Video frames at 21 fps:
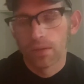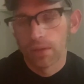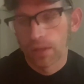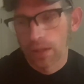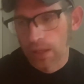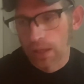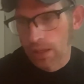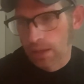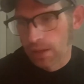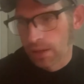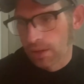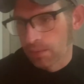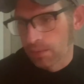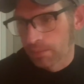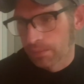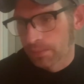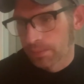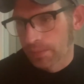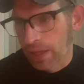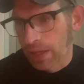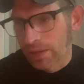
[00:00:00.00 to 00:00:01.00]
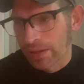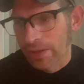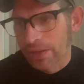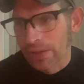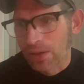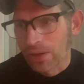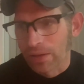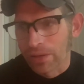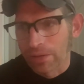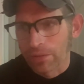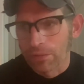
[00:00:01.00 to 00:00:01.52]
I think it's
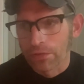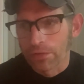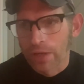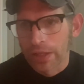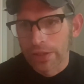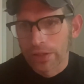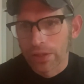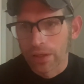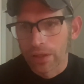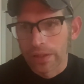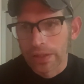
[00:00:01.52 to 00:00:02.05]
called like Revenge of the